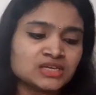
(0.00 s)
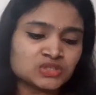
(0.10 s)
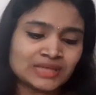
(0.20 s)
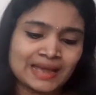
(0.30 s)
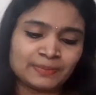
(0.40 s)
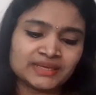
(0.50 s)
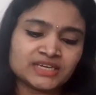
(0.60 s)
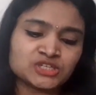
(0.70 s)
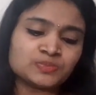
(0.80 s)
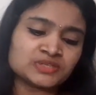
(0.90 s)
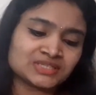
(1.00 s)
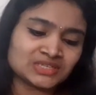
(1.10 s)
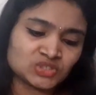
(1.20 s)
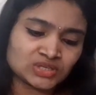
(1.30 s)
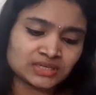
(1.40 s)
So the application
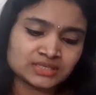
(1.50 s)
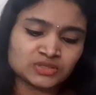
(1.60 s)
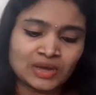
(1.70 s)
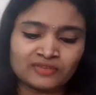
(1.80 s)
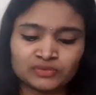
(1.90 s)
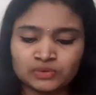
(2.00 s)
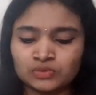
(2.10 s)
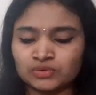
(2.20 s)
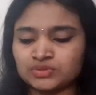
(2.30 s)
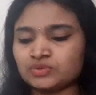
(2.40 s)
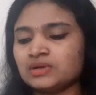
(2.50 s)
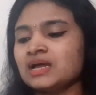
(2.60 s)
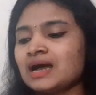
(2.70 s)
procedure is you have to go to